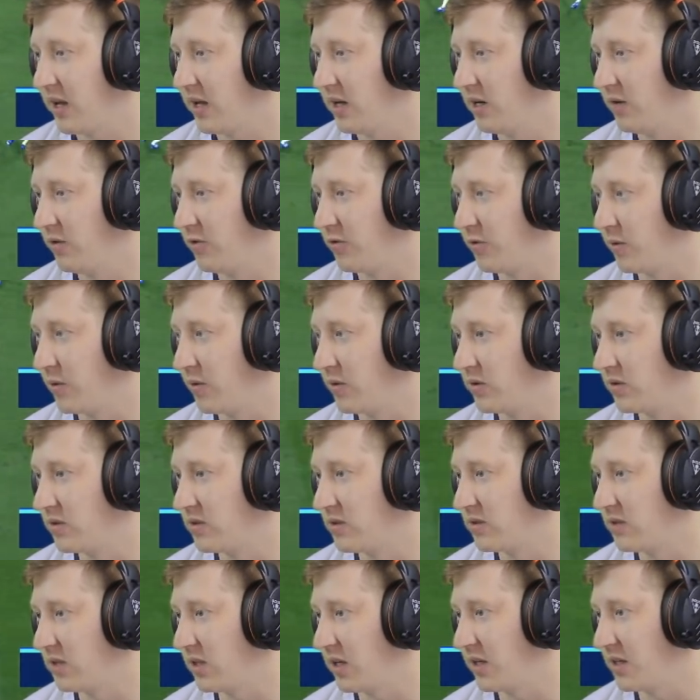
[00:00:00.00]
and have
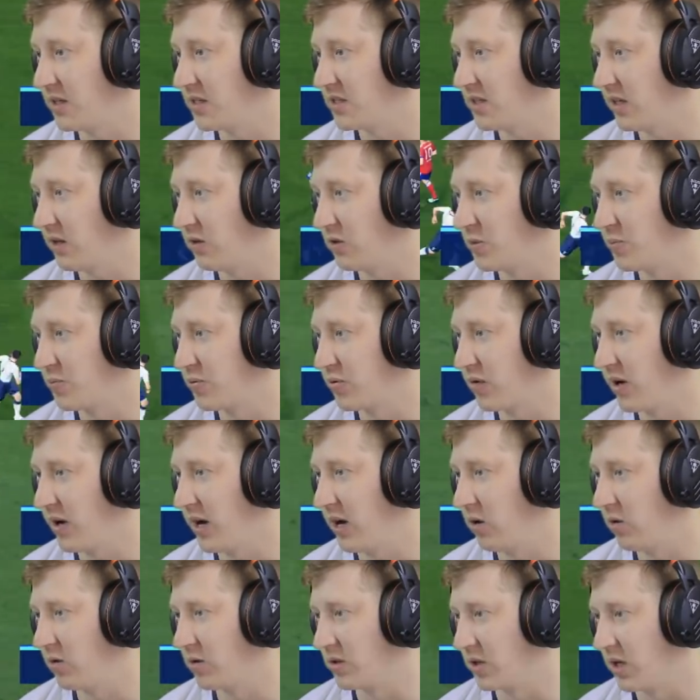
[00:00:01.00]
done ourselves
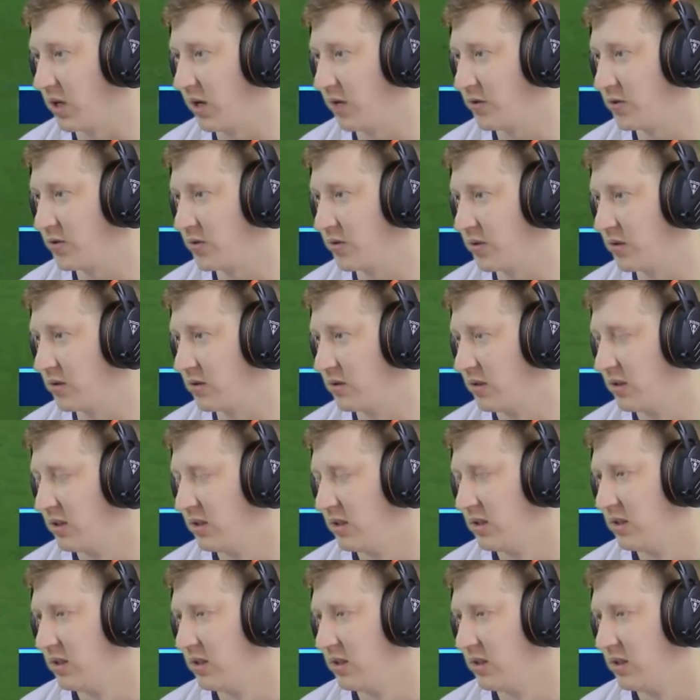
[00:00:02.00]
proud after an